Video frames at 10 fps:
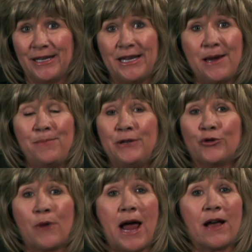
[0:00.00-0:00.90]
Keeping
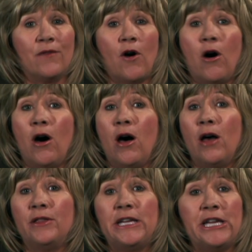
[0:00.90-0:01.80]
track of
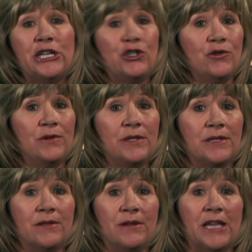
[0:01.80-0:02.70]
all the
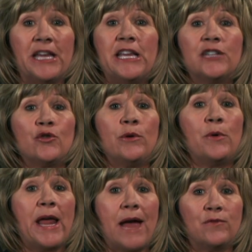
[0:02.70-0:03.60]
issues, the history
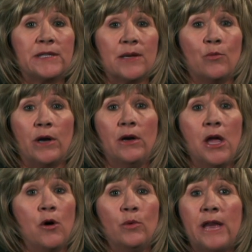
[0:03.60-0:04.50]
we have with someone
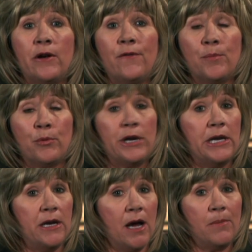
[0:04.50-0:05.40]
without ever bringing
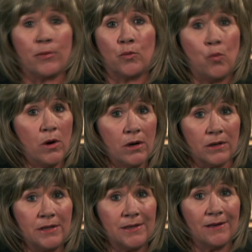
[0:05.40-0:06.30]
it up, or
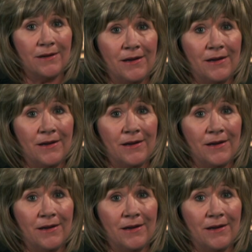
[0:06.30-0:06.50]
worse,